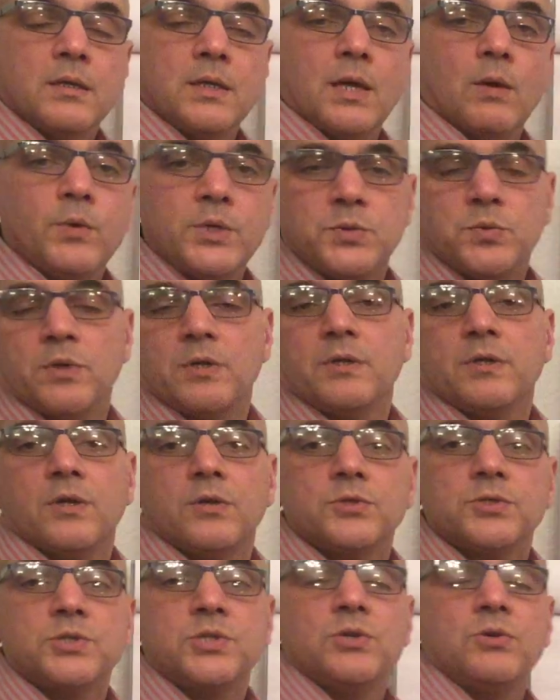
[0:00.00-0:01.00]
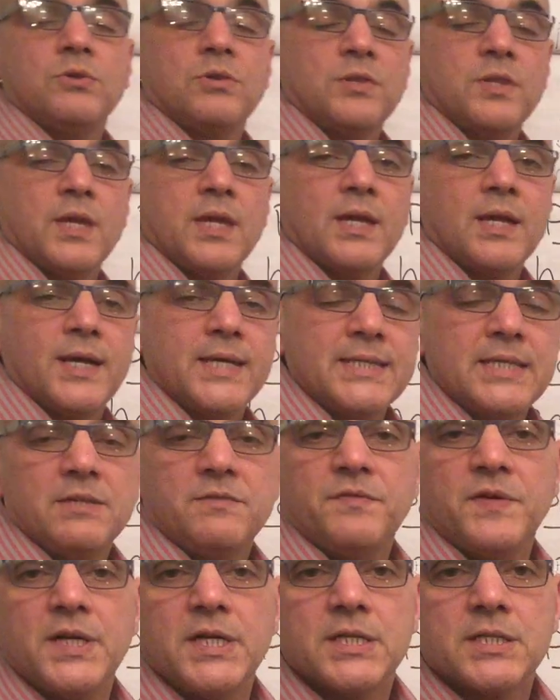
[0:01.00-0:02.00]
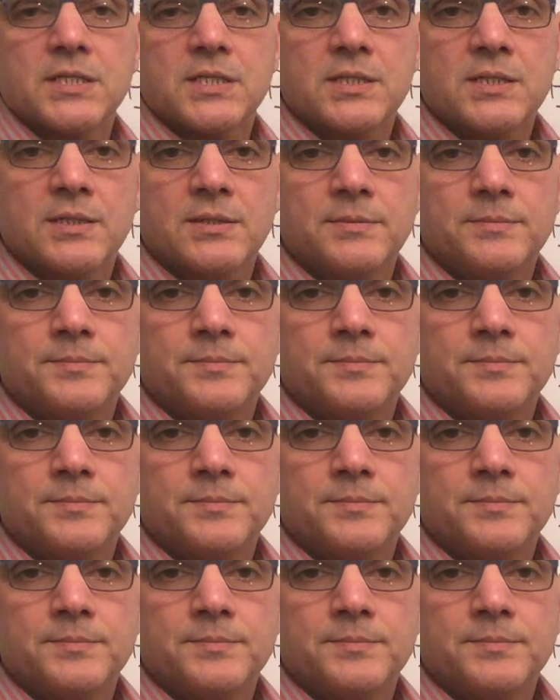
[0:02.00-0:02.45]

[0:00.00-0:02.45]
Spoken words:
now which one of those do you think I did first?